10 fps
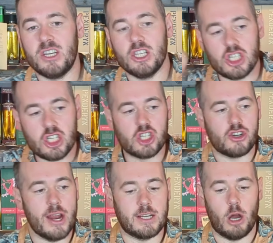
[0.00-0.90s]

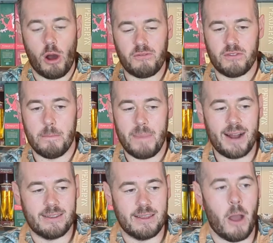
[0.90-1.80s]
straight off the
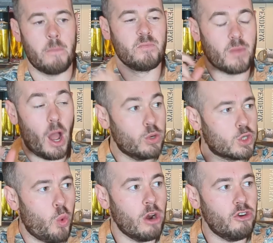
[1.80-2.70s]
bat there. I
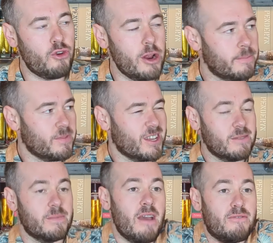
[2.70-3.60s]
was wondering
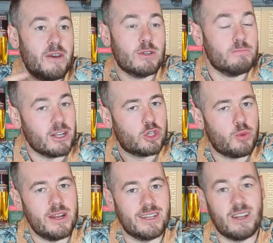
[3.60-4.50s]
if there was much
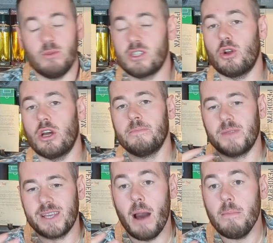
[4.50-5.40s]
sweetness that was gonna
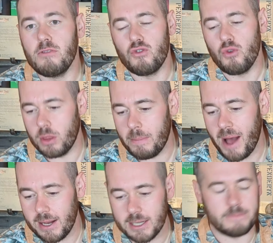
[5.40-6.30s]
come through on the
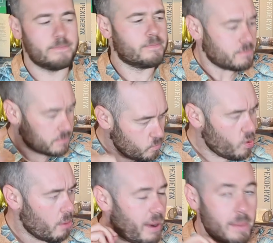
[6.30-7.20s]
palate,
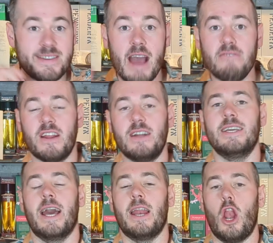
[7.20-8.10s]
but I'm
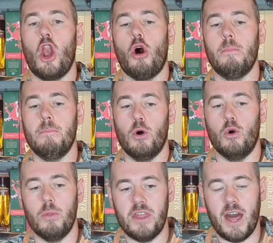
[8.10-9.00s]
definitely getting a lot
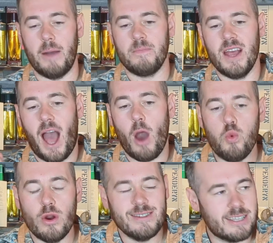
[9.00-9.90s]
more there. I
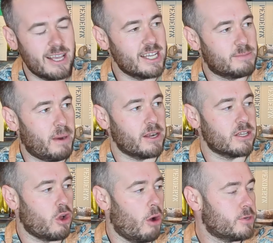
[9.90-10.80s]
wouldn't say it's
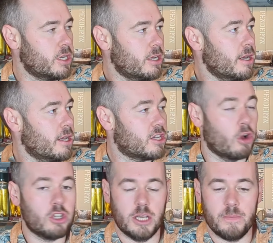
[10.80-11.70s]
butterscotchy,
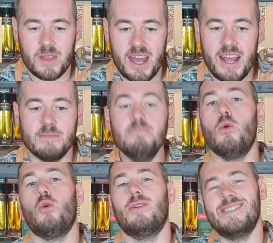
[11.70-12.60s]
scotchy. It is
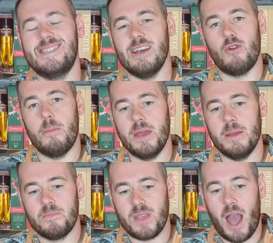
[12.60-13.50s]
more
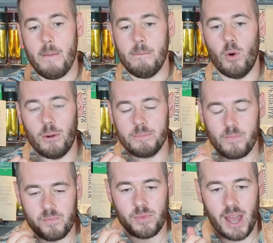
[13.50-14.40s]
syrupy and more,
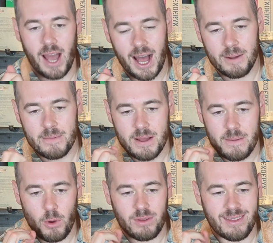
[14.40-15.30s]
uh,
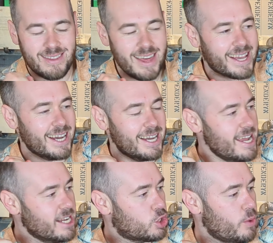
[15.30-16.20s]
more thicker
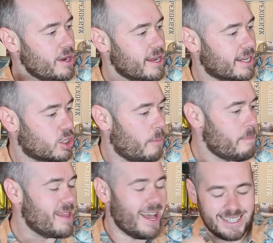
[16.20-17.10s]
in sweetness,
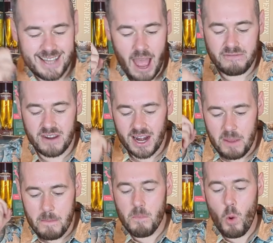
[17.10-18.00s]
so it's
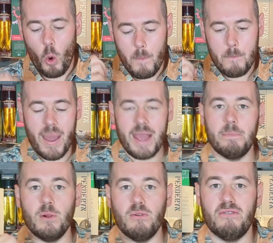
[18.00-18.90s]
definitely more
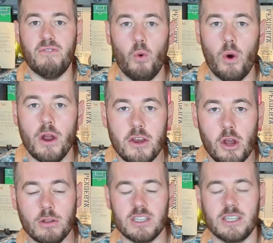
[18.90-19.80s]
maple forward
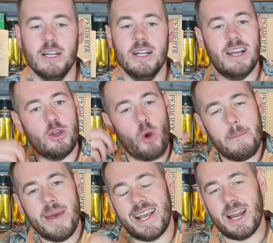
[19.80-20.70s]
notes. You are
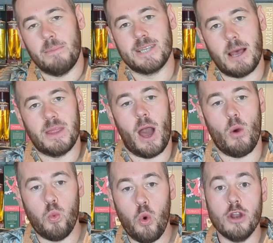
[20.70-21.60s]
picking up some of
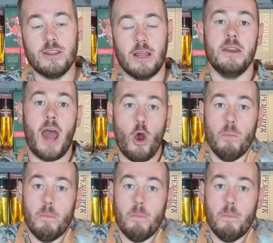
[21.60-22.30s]
that wood now